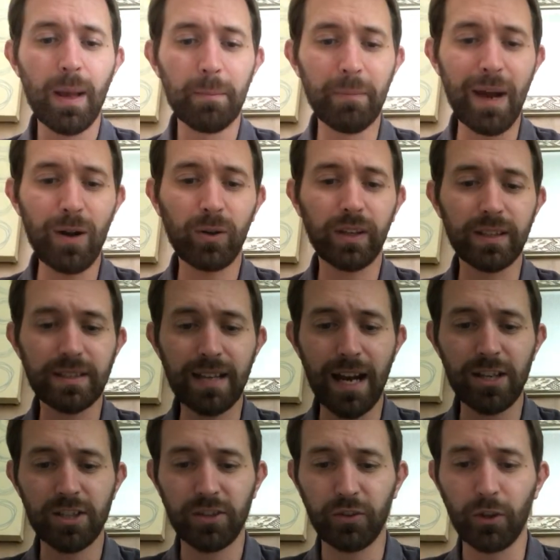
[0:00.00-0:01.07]
Malkin
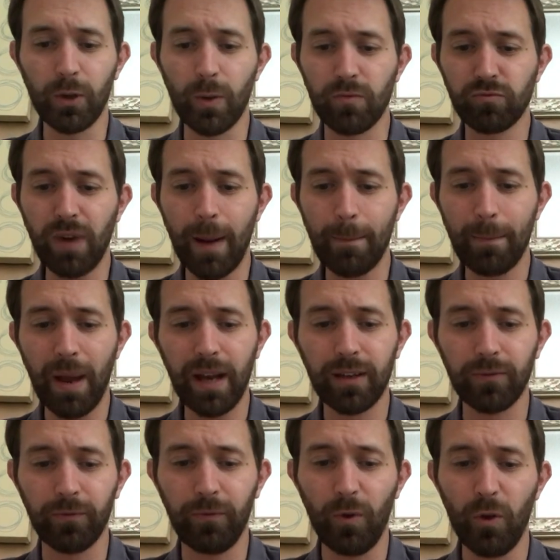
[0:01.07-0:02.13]
dashed through and ran back
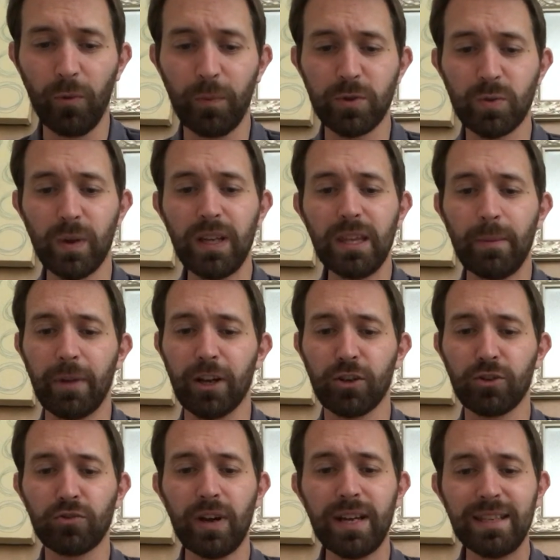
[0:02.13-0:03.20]
and forth between them in a
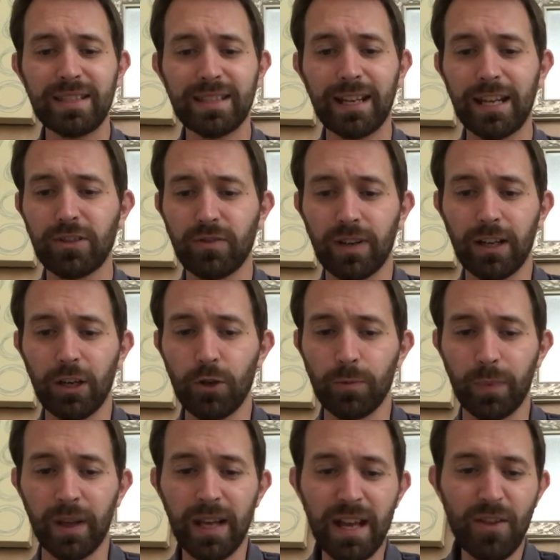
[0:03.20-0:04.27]
crazed, skittering loop.
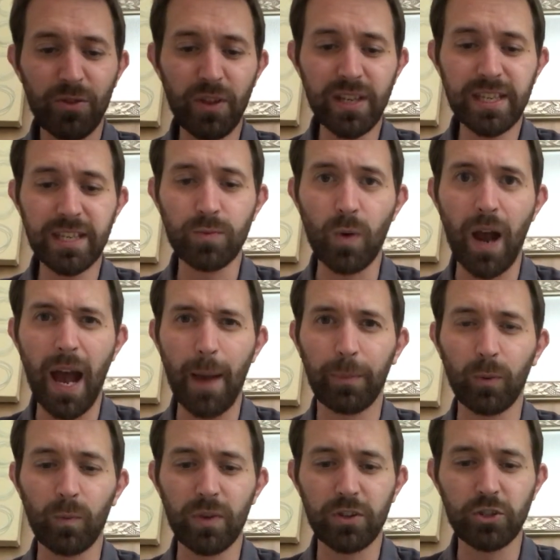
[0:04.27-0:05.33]
"This is what
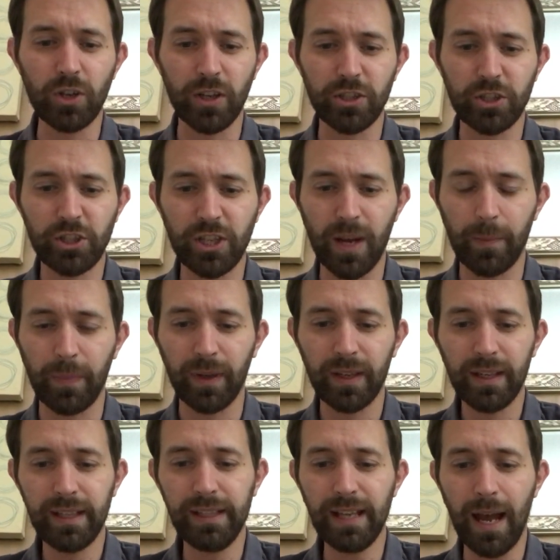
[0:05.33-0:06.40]
happened with John's ship,"
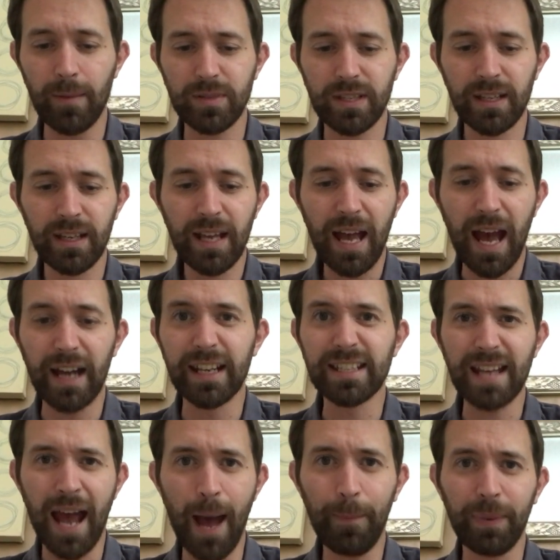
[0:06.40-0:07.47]
he yapped. "And it's
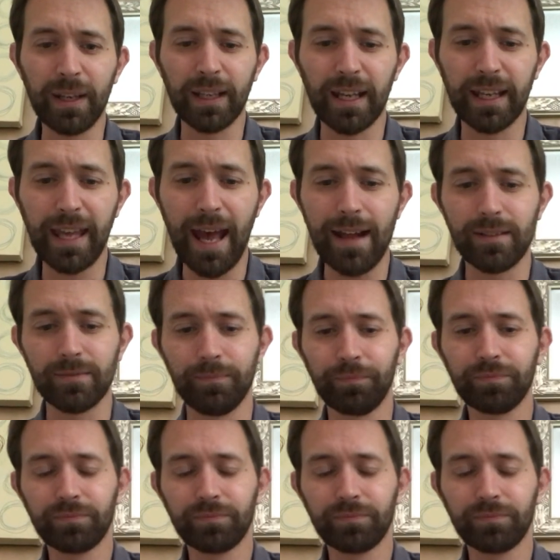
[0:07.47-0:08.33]
happening again."